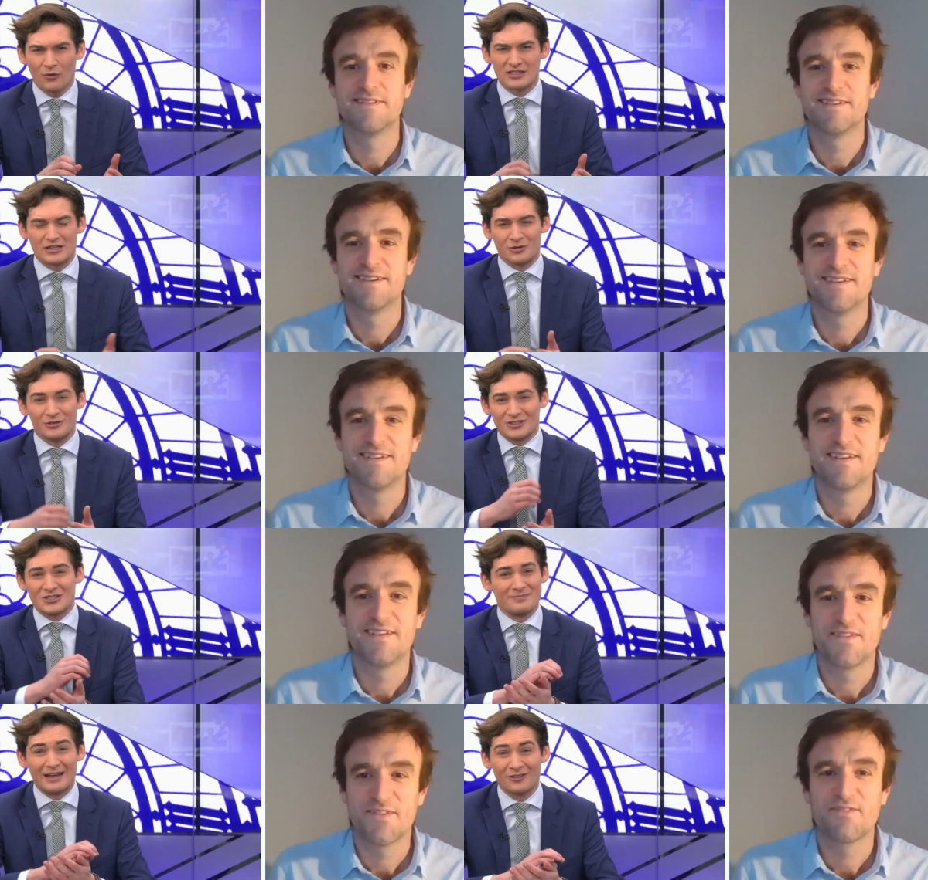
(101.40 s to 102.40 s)
Speaker 1: Otherwise, it will
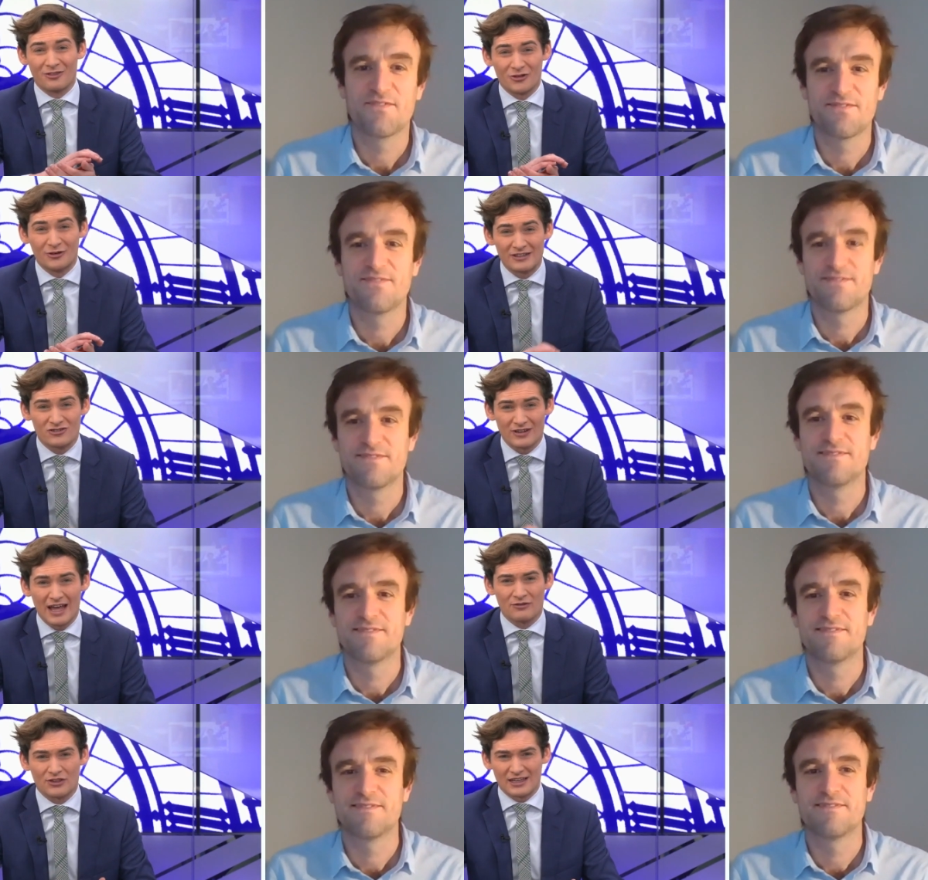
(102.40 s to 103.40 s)
just melt through
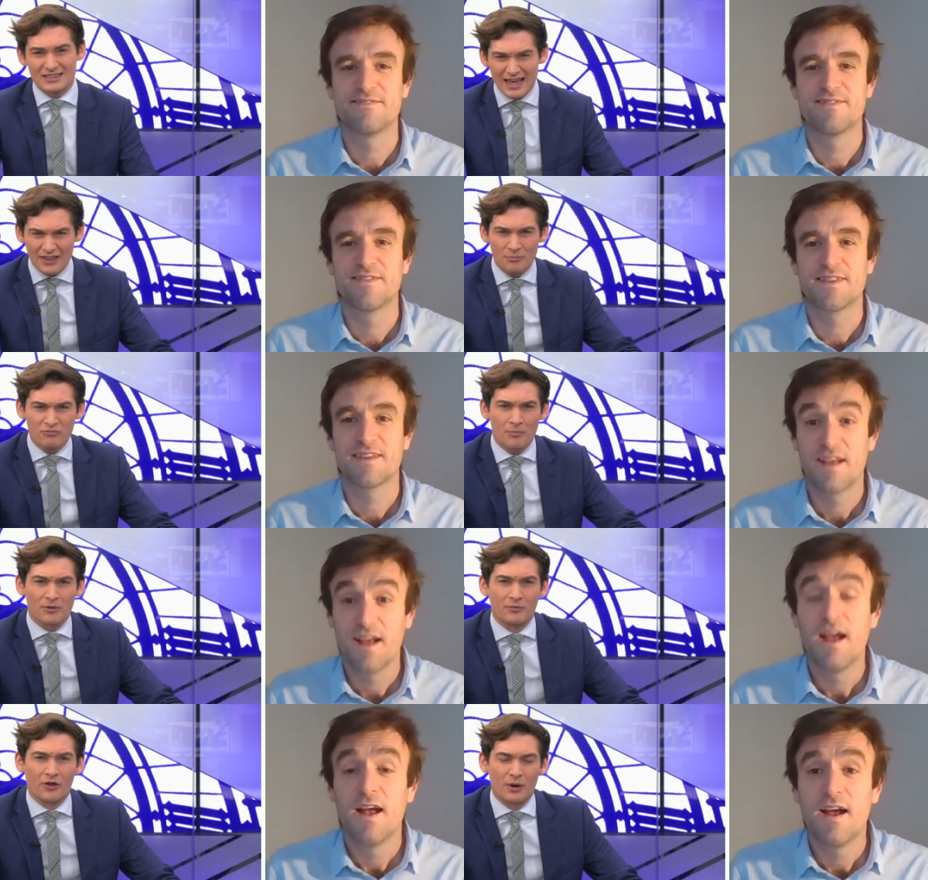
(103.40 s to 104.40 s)
literally everything. Is that the
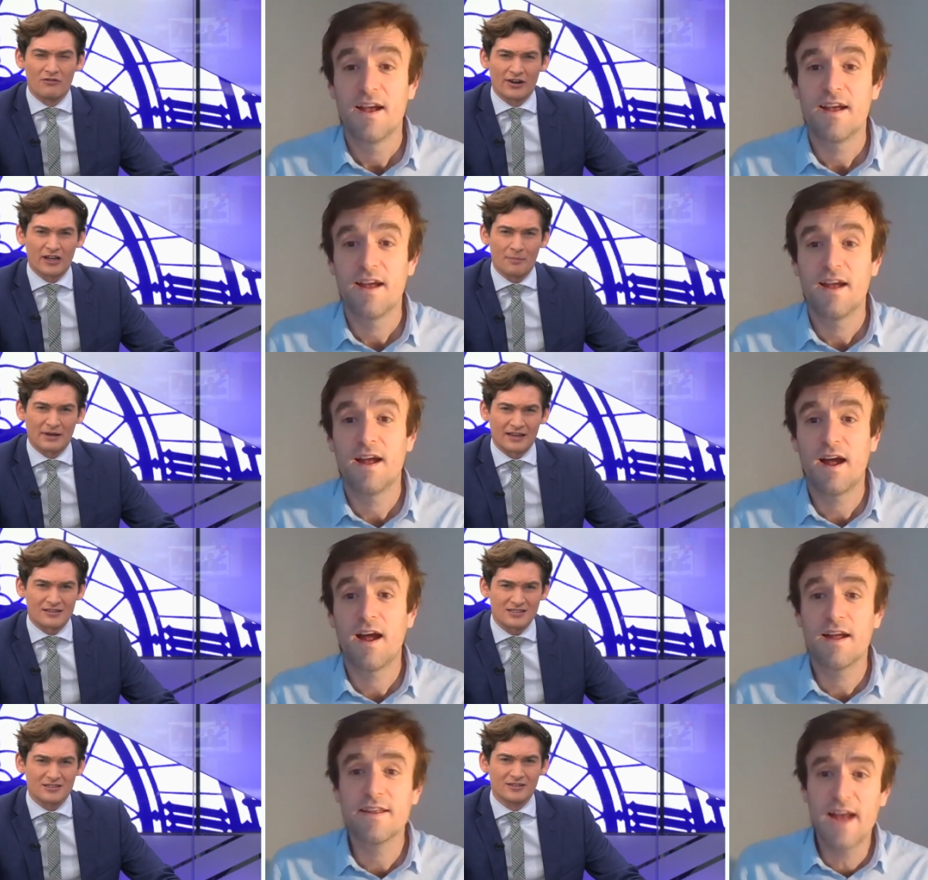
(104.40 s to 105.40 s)
problem that we're running up
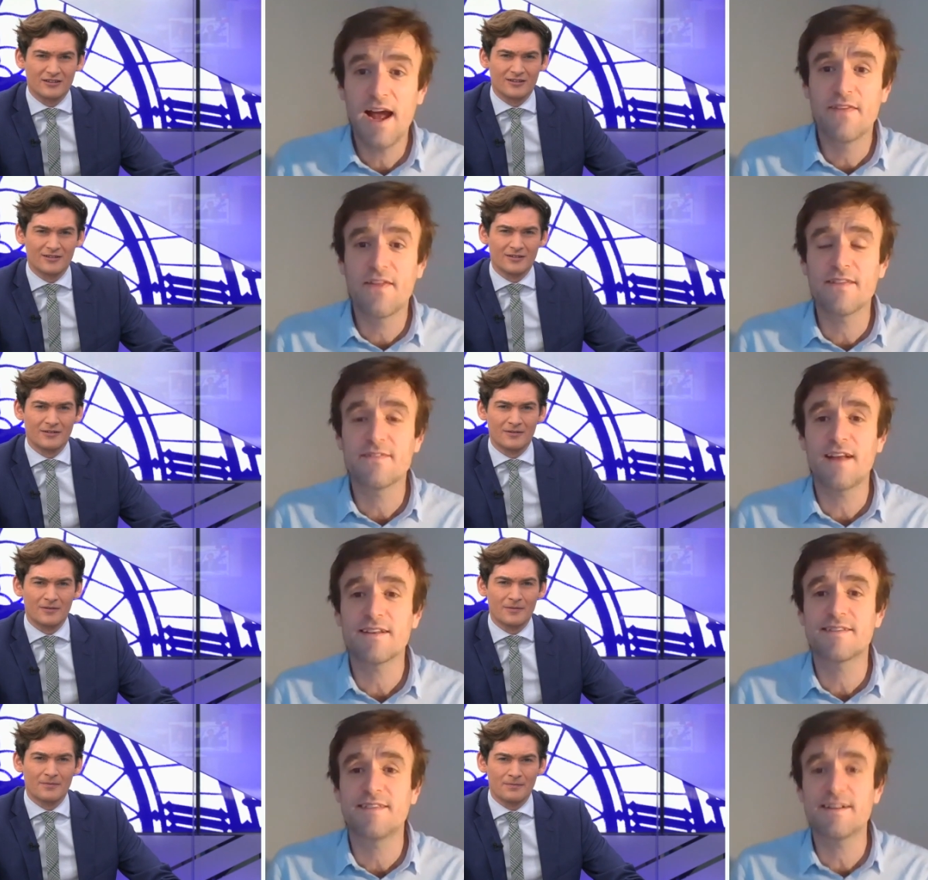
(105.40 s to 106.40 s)
against?
Speaker 2: Yeah, that,
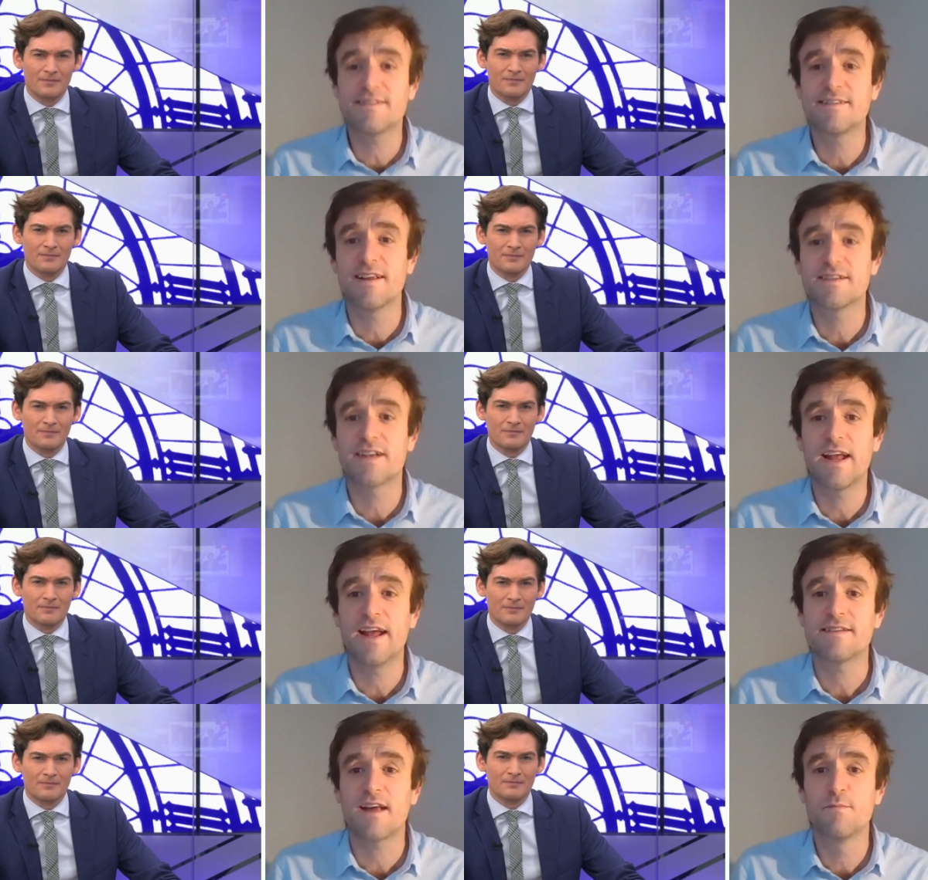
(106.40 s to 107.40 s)
that's, that's
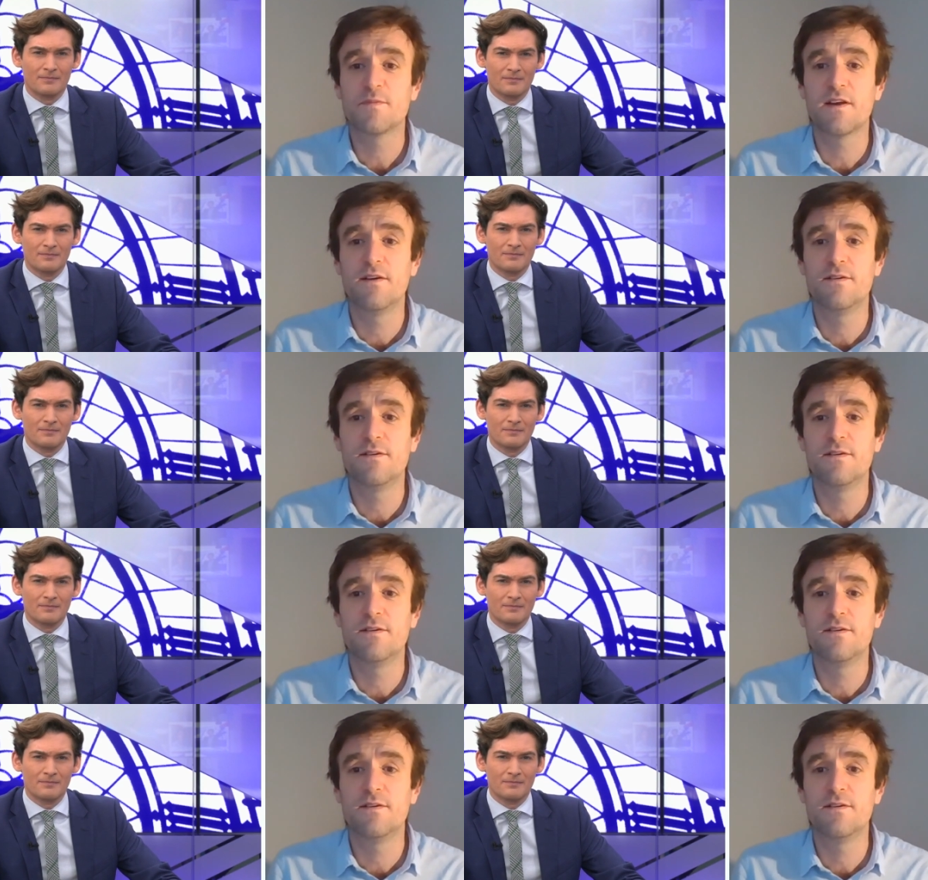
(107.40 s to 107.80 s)
essentially it. Um,